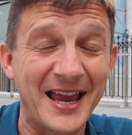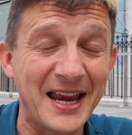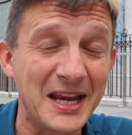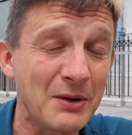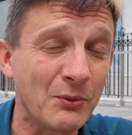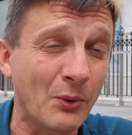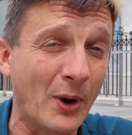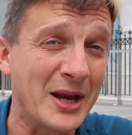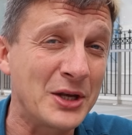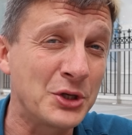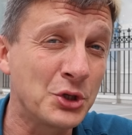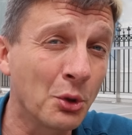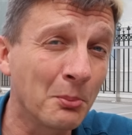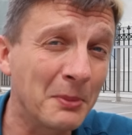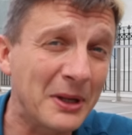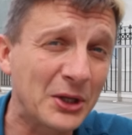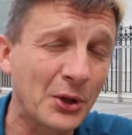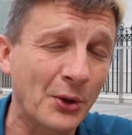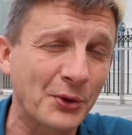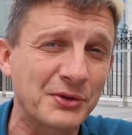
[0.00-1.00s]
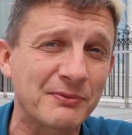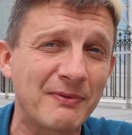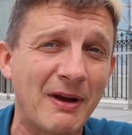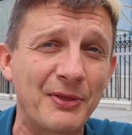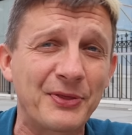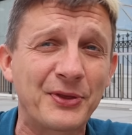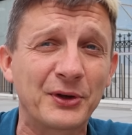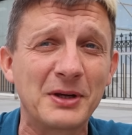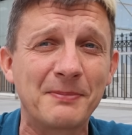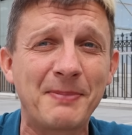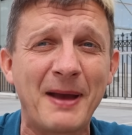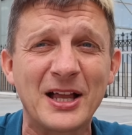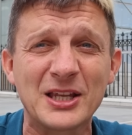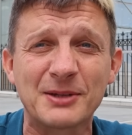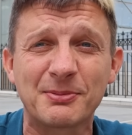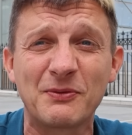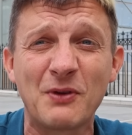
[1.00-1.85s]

anyway, normally costs around thirty pounds.